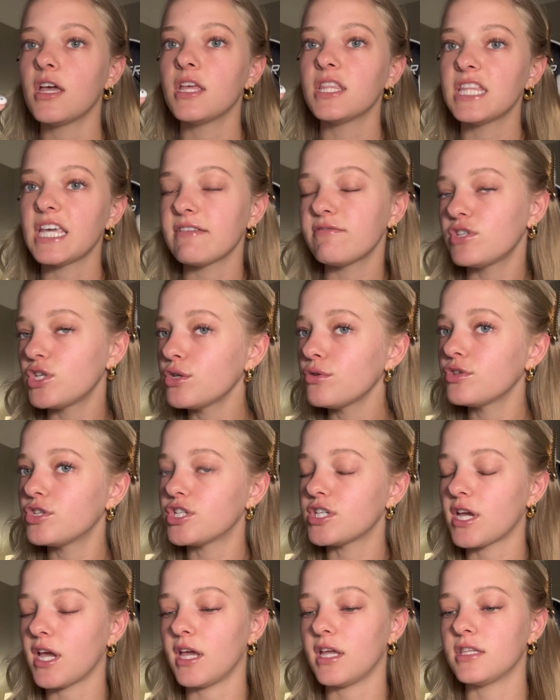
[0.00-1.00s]
They have two
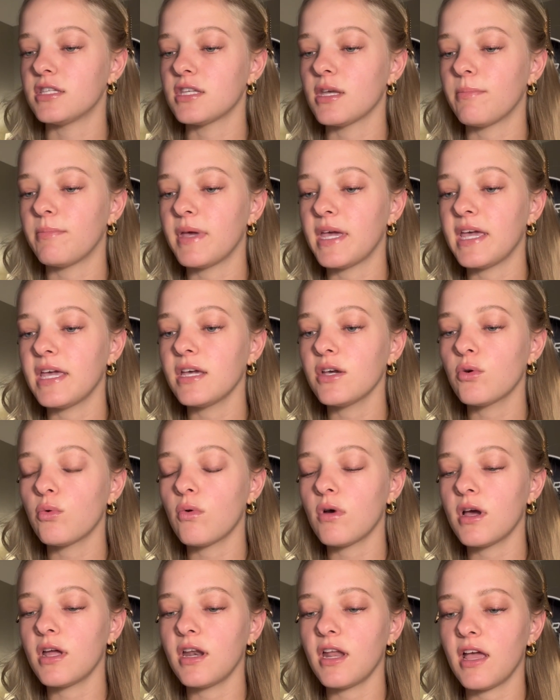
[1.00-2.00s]
shades, a pink
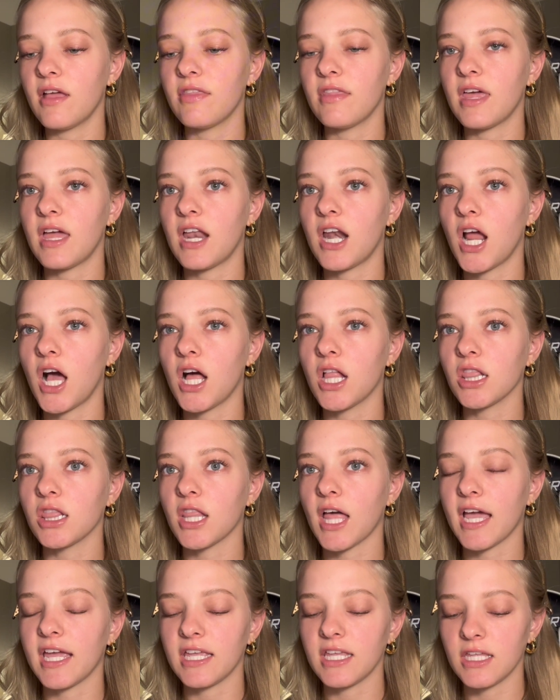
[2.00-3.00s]
one and then a
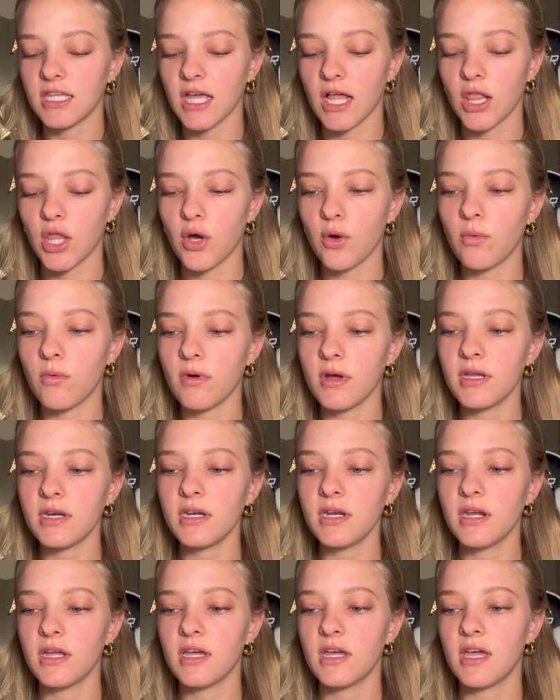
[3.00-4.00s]
light yellow one.
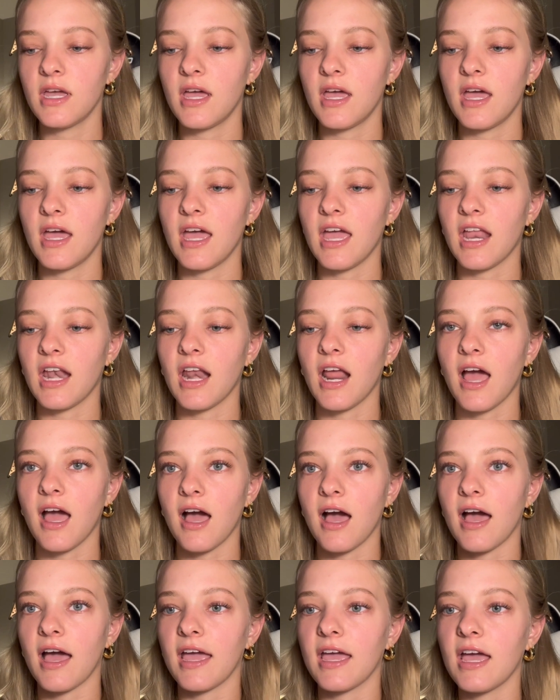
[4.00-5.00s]
And
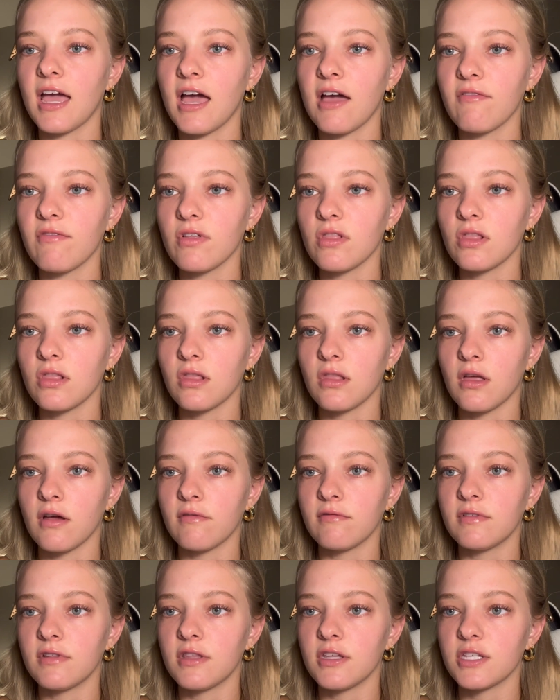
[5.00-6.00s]
I have
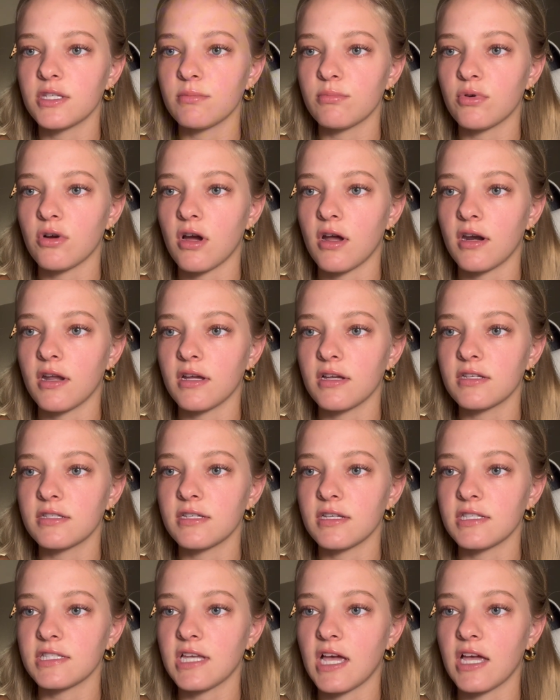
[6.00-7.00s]
loved this product
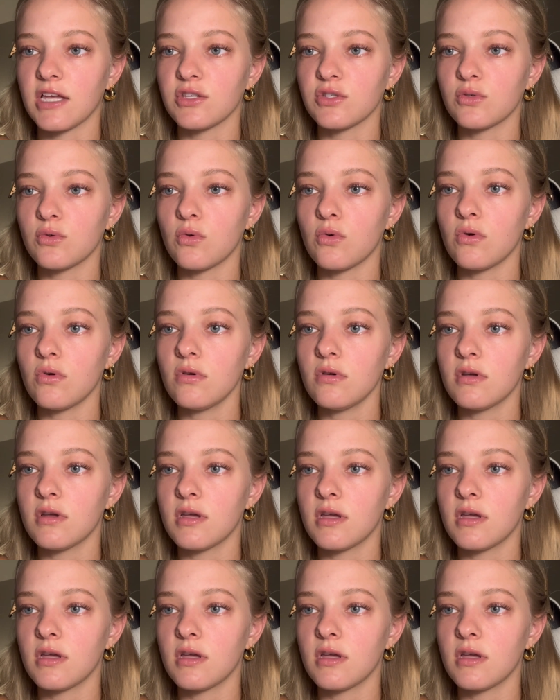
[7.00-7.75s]
since high school.